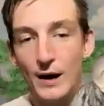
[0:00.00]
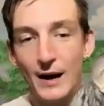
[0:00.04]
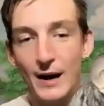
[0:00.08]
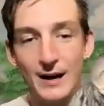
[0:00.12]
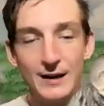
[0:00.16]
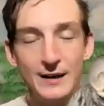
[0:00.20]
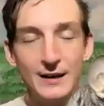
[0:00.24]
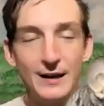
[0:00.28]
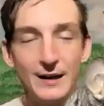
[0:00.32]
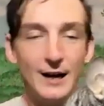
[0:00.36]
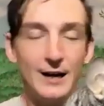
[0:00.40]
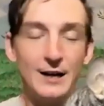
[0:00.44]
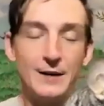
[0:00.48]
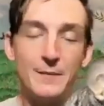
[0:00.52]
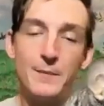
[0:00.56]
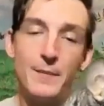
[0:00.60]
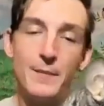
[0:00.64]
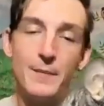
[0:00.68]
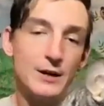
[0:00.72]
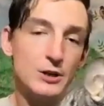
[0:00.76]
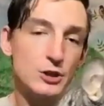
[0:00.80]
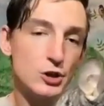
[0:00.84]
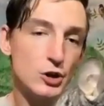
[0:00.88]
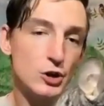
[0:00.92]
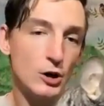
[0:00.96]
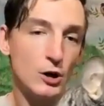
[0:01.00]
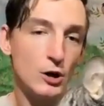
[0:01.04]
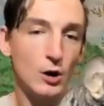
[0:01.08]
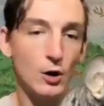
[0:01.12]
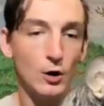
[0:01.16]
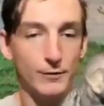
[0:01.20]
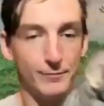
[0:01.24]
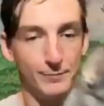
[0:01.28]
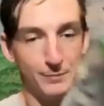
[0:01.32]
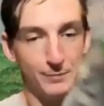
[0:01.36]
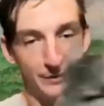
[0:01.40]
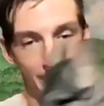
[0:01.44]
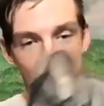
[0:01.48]
or any kind of
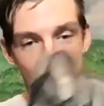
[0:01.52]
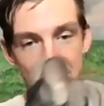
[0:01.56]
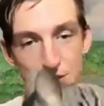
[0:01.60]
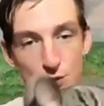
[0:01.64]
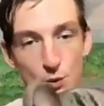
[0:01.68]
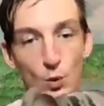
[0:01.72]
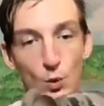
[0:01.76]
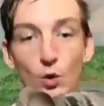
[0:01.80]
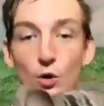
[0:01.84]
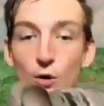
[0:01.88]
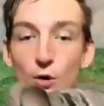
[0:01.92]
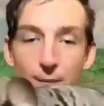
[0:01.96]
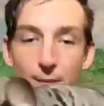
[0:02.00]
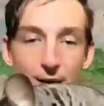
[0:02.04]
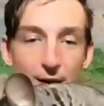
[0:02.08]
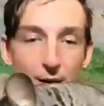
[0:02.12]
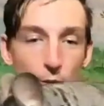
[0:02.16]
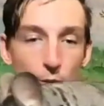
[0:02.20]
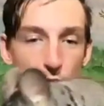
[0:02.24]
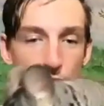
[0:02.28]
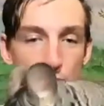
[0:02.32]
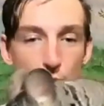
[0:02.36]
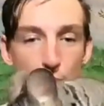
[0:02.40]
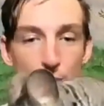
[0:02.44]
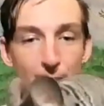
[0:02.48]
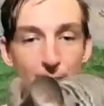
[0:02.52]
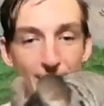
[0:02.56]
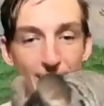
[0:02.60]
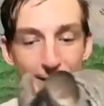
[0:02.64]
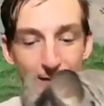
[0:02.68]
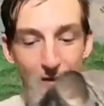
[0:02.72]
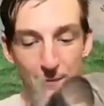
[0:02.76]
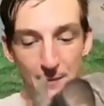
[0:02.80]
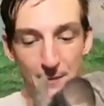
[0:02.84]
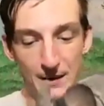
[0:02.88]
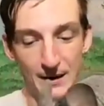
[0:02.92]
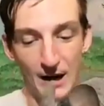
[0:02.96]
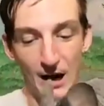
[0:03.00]
mixture of plants or meat, which would
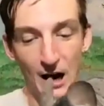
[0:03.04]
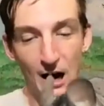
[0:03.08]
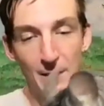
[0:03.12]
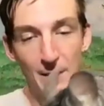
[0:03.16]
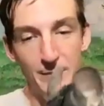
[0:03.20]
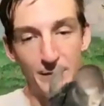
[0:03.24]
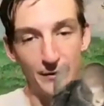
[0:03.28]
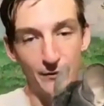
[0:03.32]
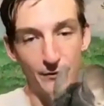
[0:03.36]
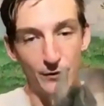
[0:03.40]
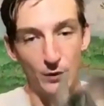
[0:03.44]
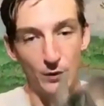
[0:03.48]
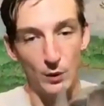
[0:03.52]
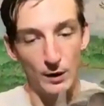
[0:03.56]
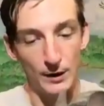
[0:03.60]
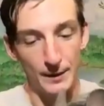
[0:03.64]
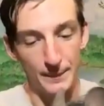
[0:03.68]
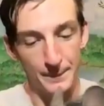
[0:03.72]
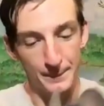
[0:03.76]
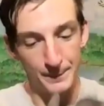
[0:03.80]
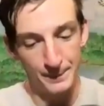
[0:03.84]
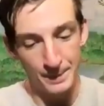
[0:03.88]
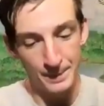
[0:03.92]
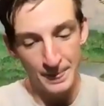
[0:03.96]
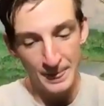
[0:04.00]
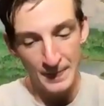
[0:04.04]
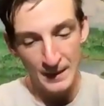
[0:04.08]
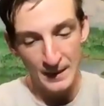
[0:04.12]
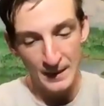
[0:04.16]
make them an omnivore.